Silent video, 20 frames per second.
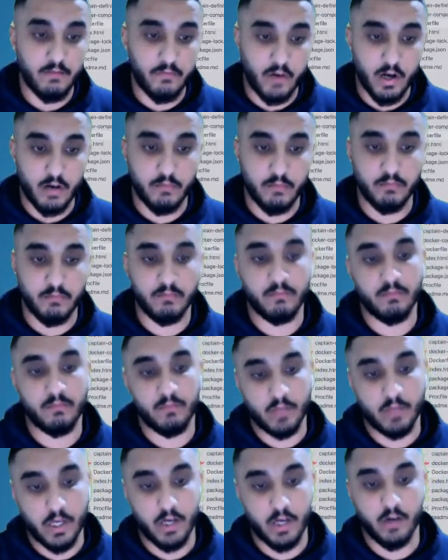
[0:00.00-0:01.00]
from
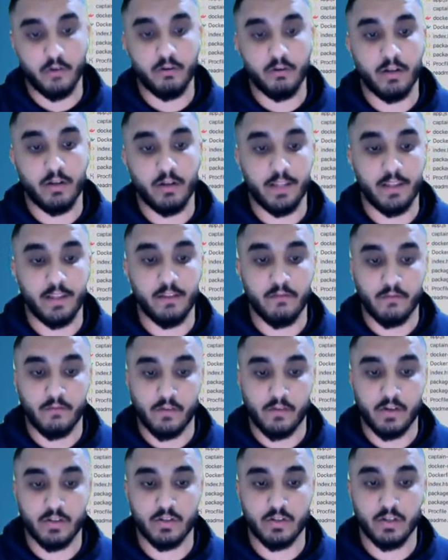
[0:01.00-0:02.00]
Node, and then the
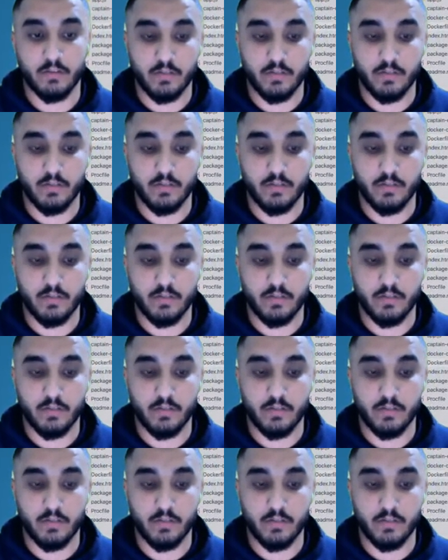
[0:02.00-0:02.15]
version